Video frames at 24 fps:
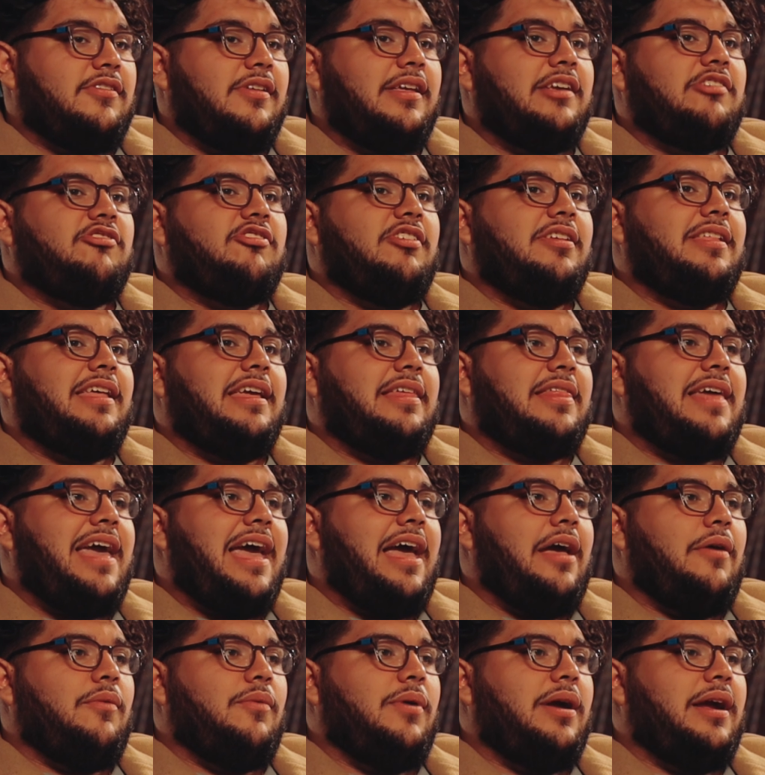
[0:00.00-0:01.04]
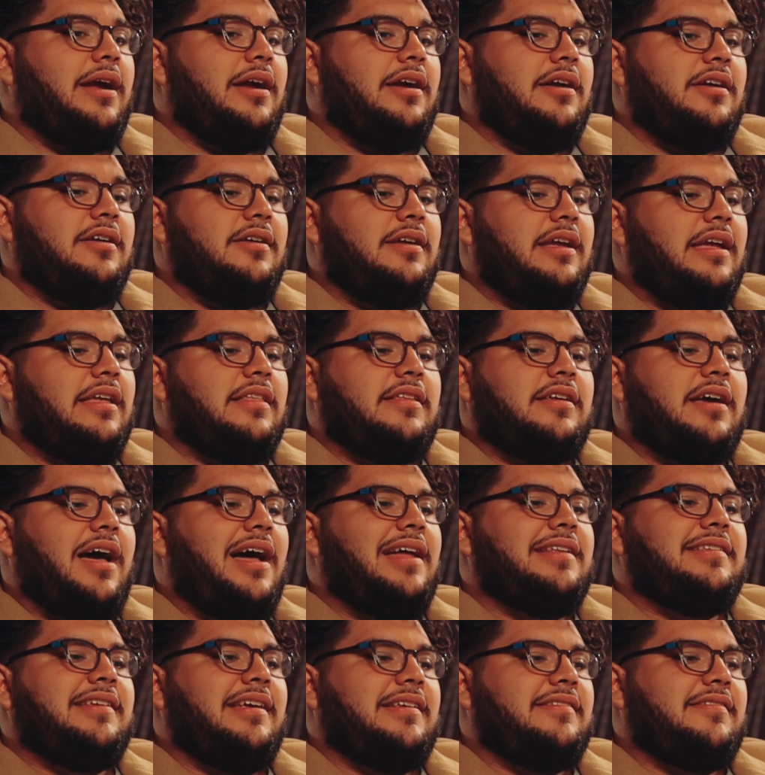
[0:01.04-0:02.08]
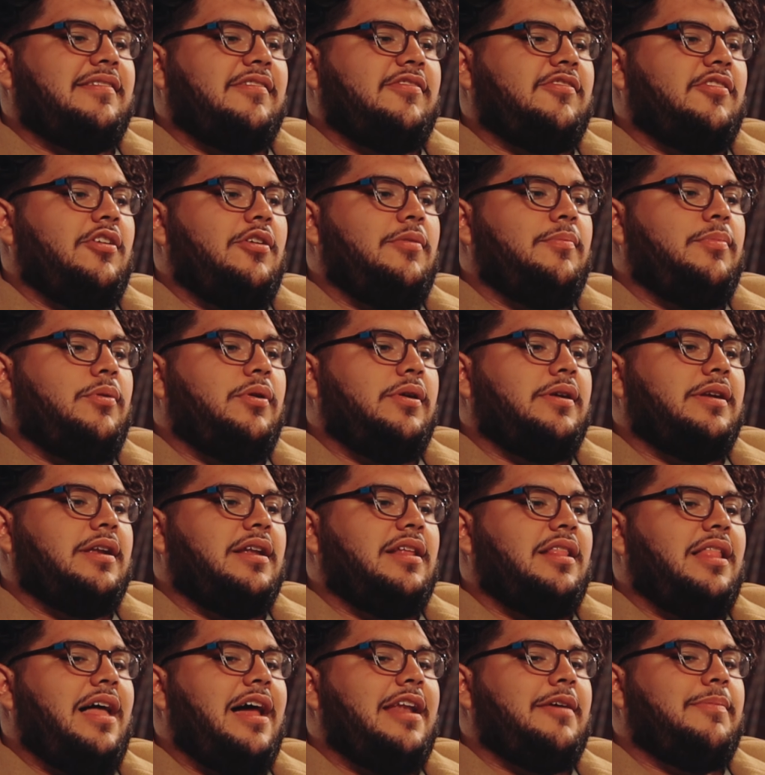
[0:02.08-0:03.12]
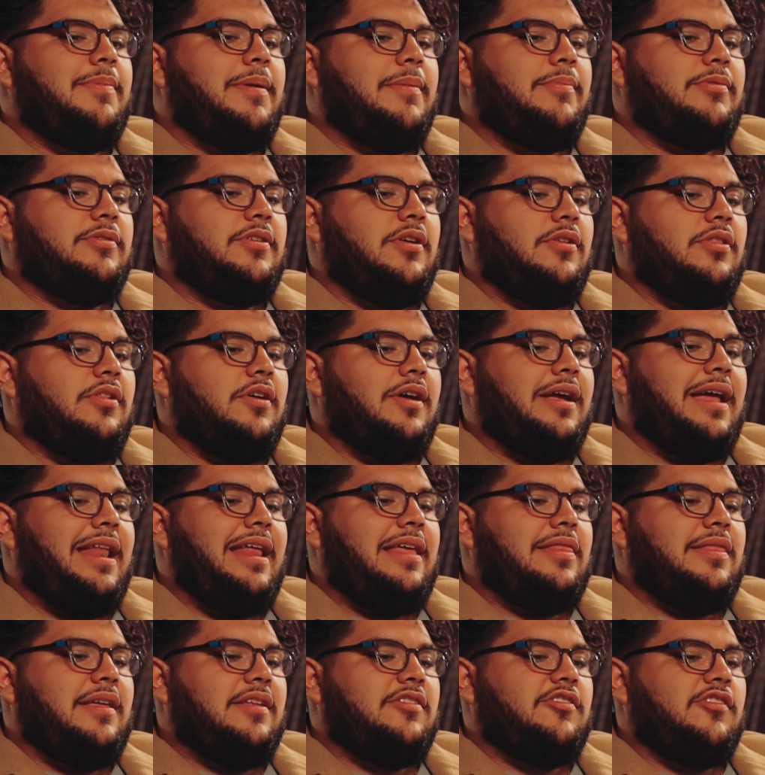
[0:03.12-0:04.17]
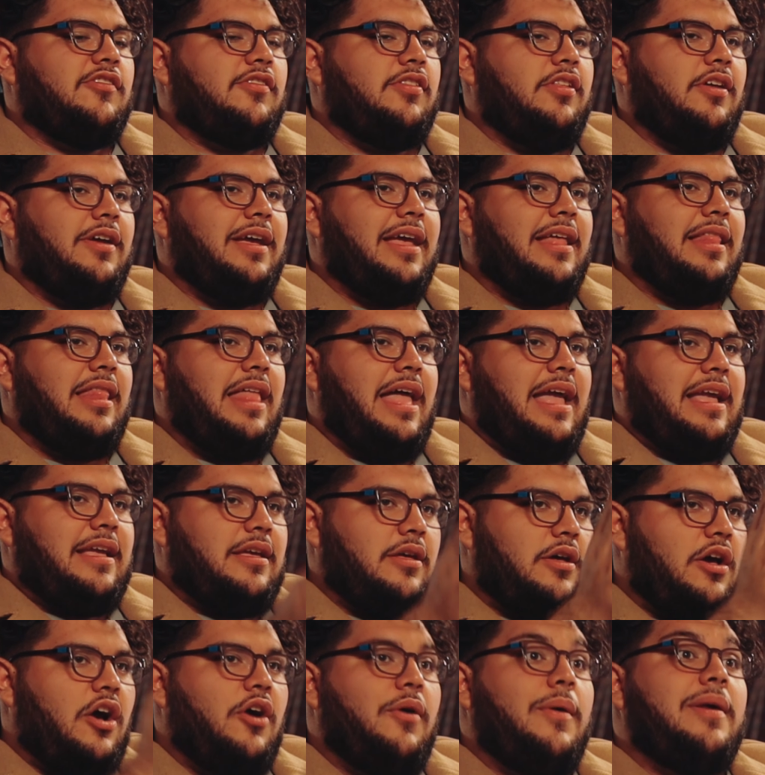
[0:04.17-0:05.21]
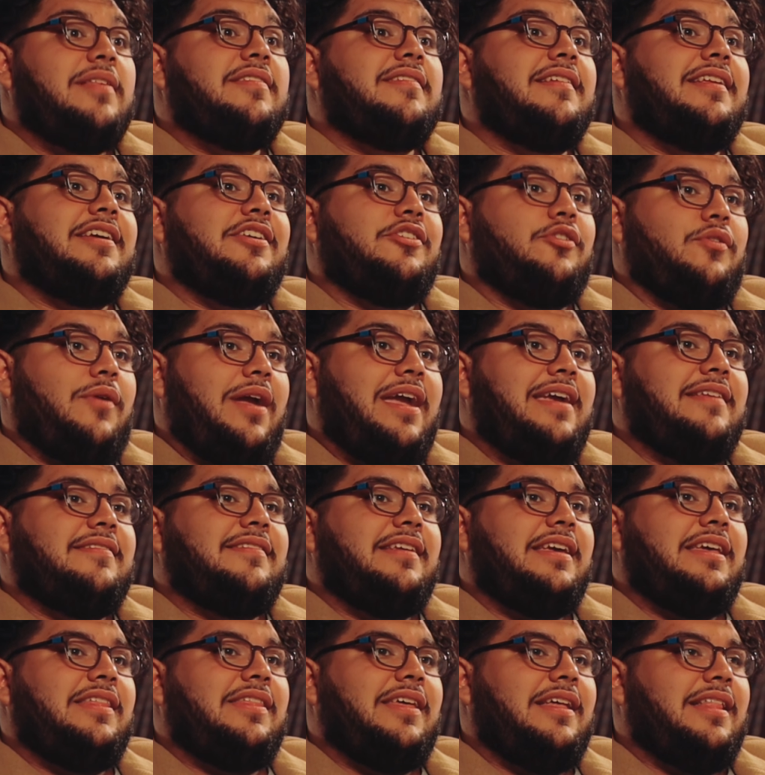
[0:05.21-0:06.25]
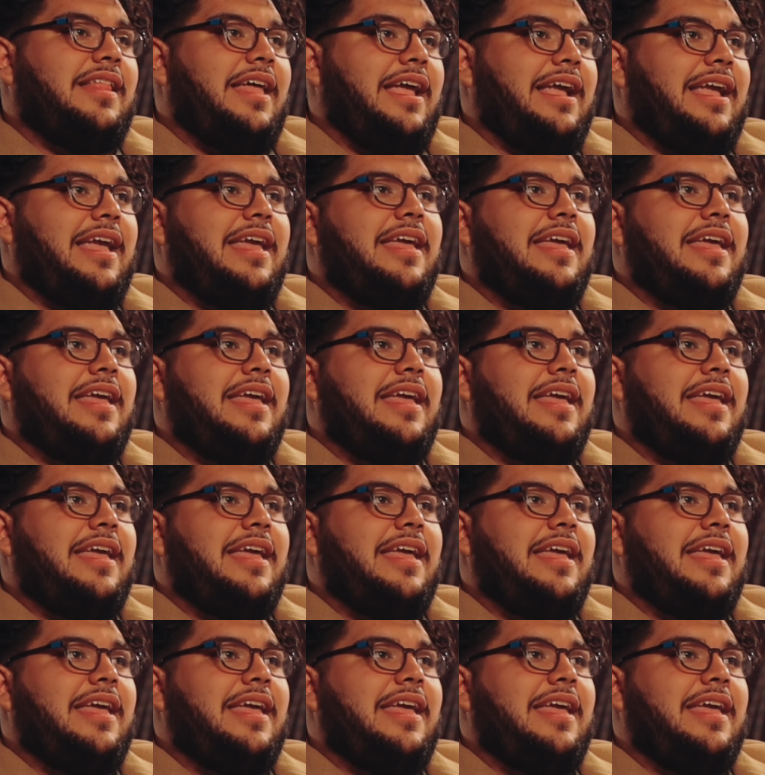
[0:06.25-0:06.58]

So like shit like that where context is so important, and a lot of people don't look at it. They just look at like, oh, isn't it crazy that